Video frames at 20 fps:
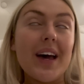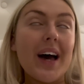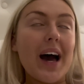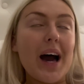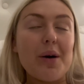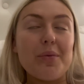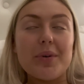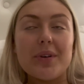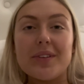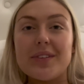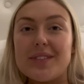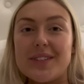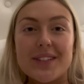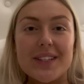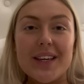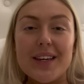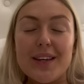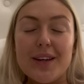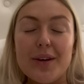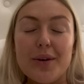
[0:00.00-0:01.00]
I will
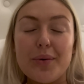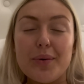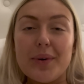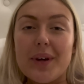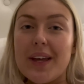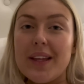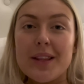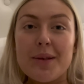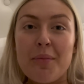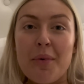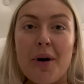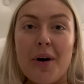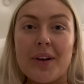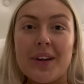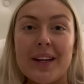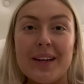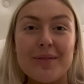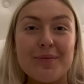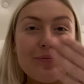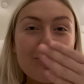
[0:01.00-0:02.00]
see you in the morning.